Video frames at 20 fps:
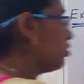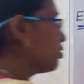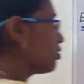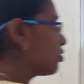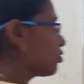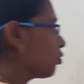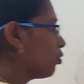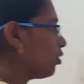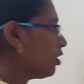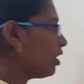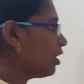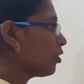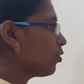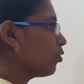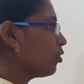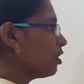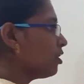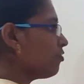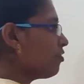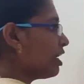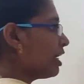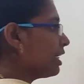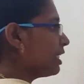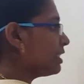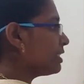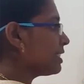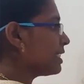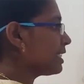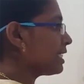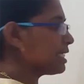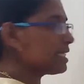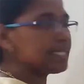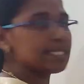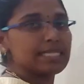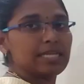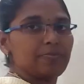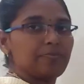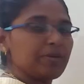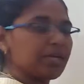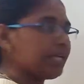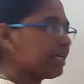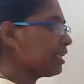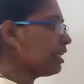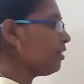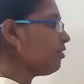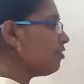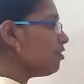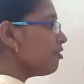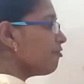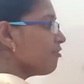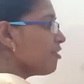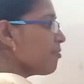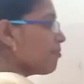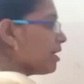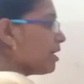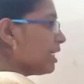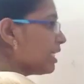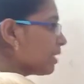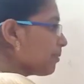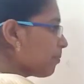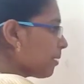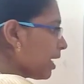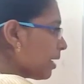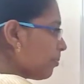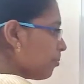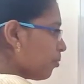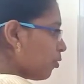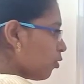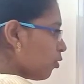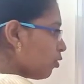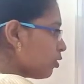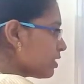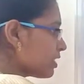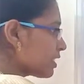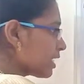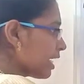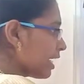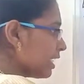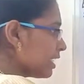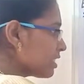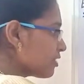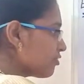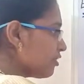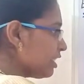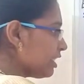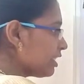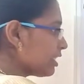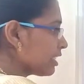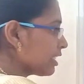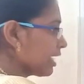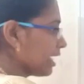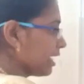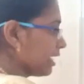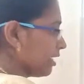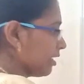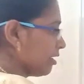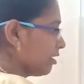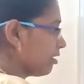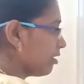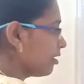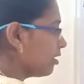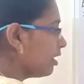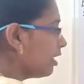So here only one digit is repeating. We multiplied both sides with 10.